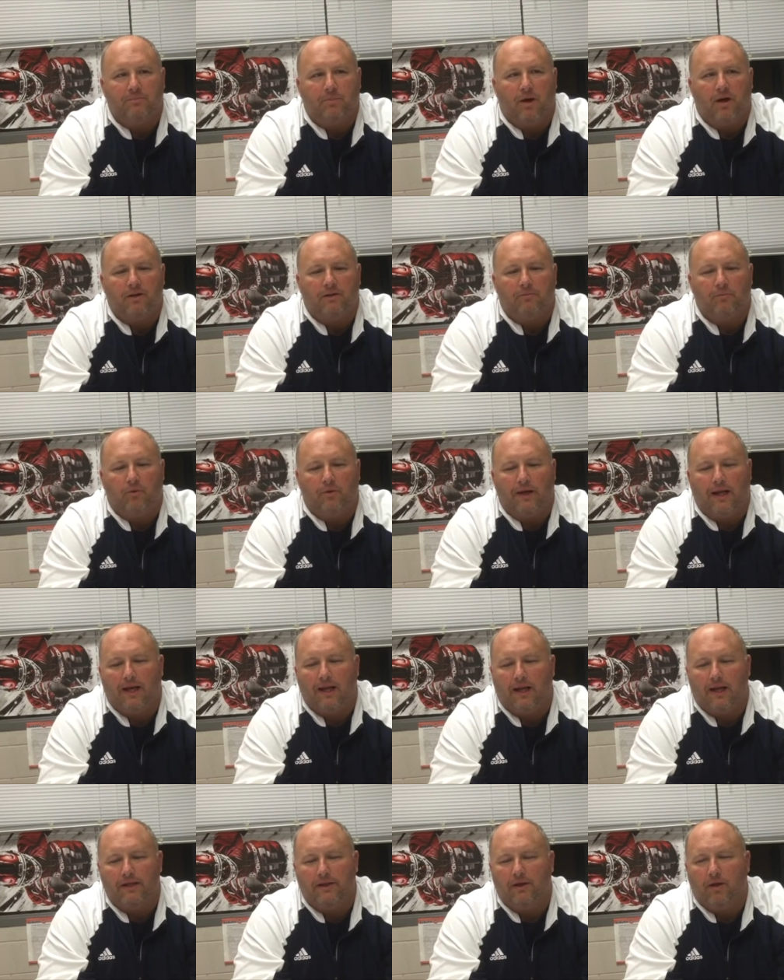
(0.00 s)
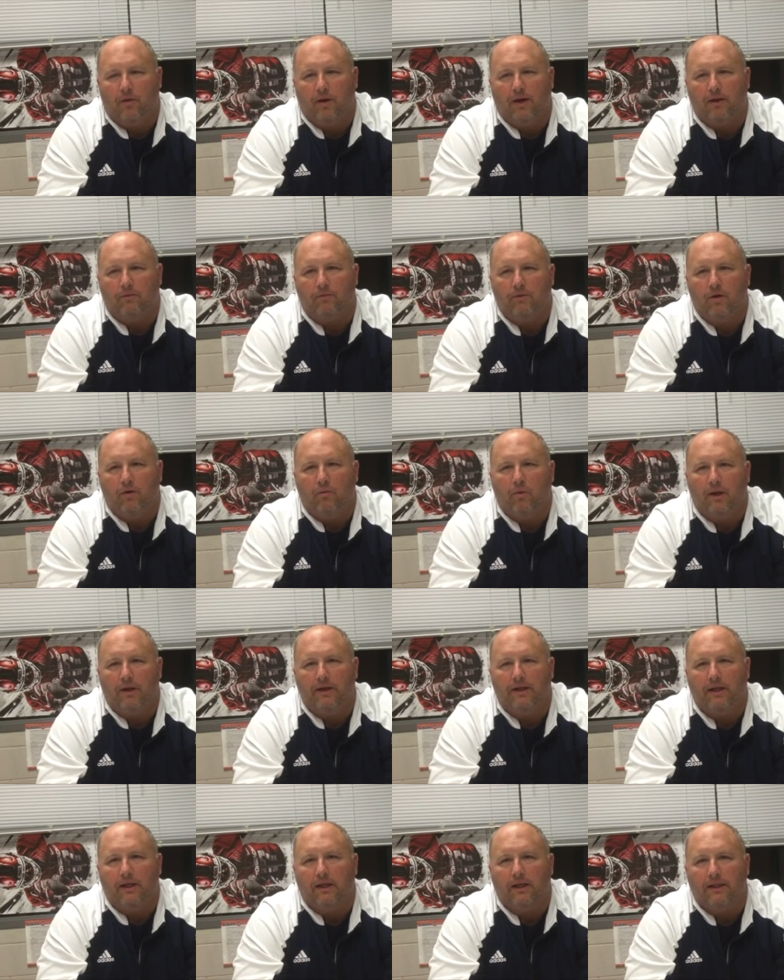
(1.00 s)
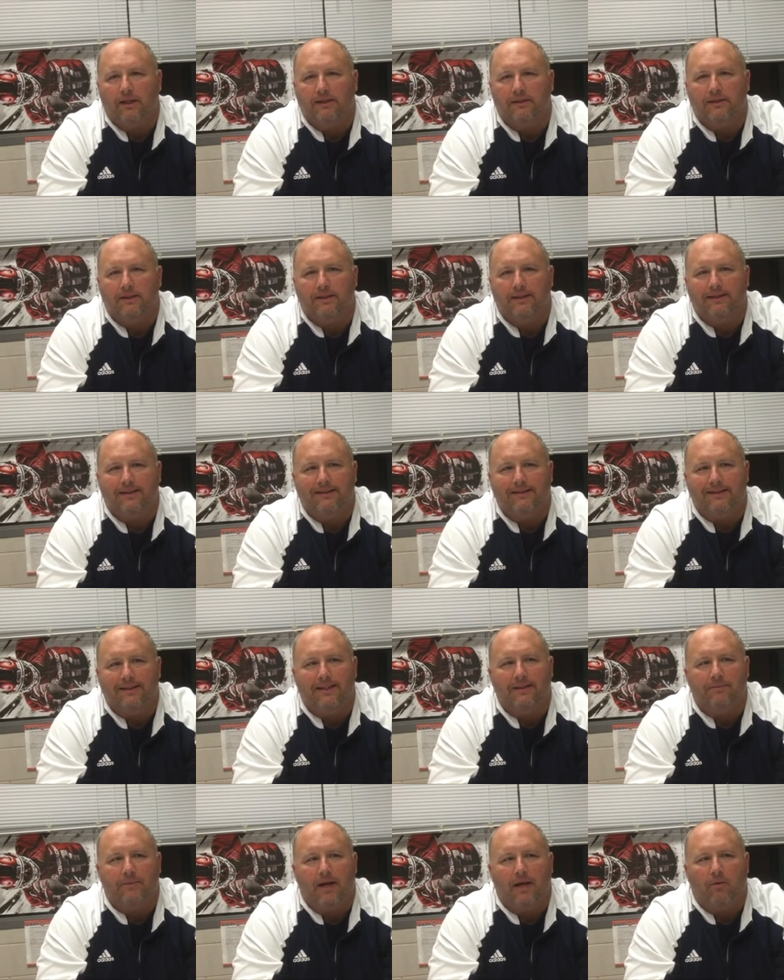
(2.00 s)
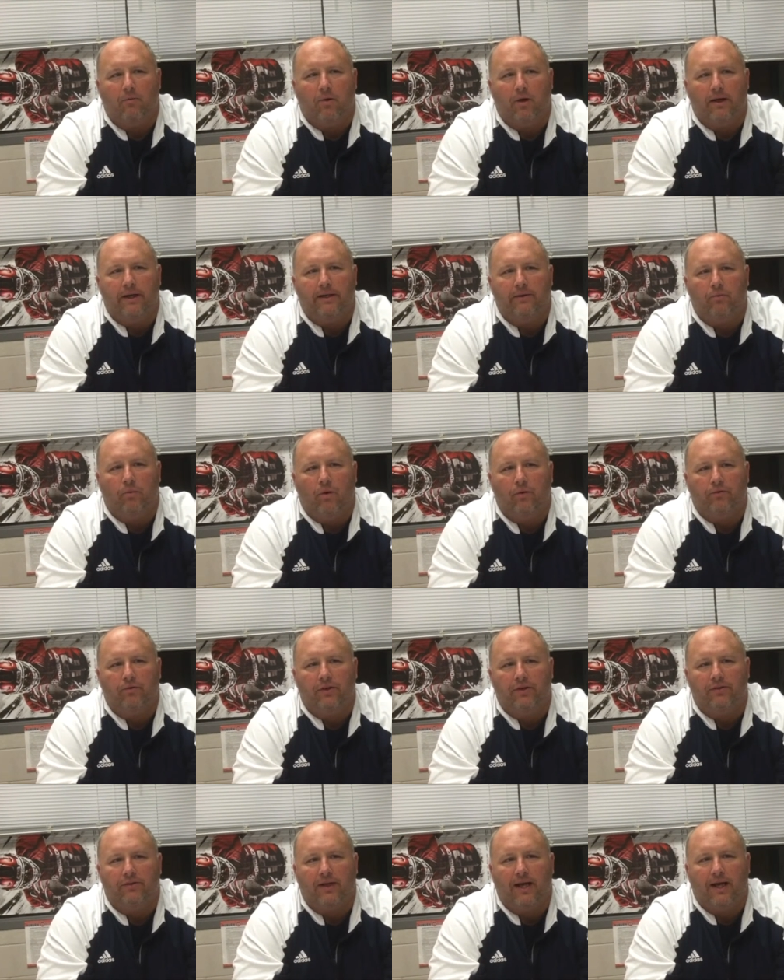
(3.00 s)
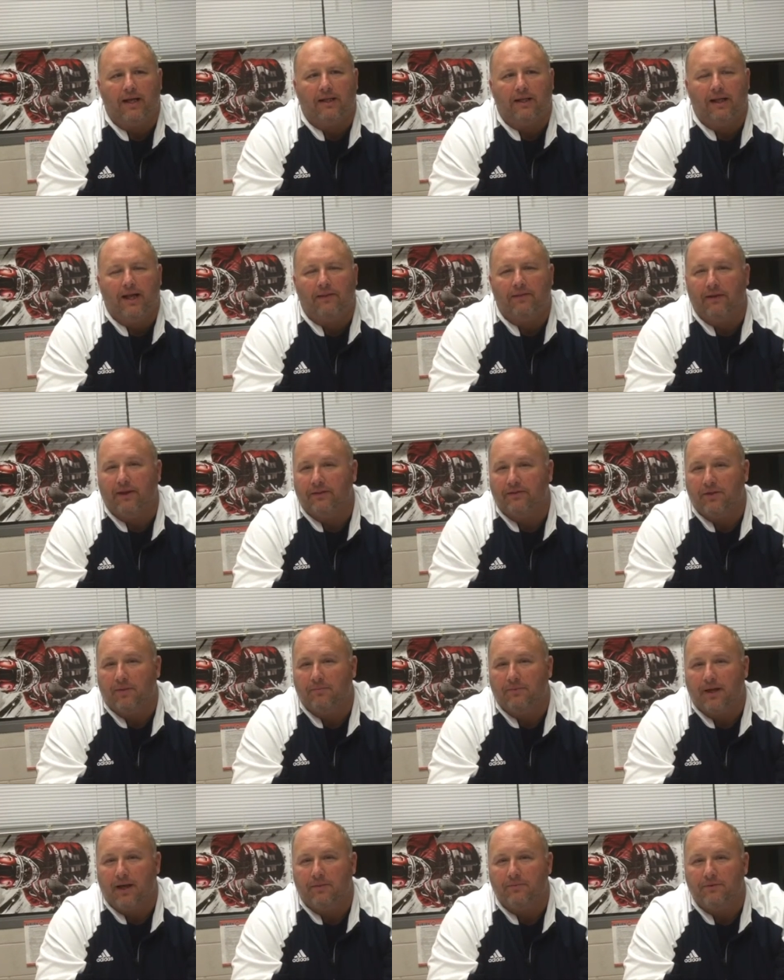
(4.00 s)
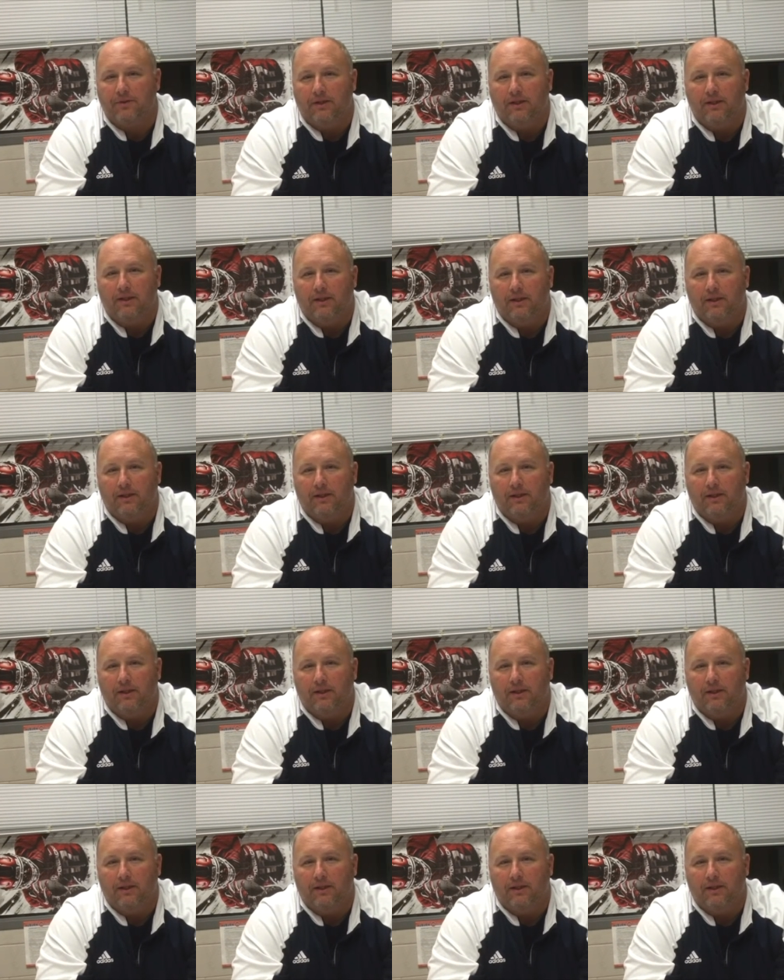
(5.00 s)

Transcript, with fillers: it's possible, and I, you know, I don't know what Dylan deep down what he wants exactly. I think sometimes,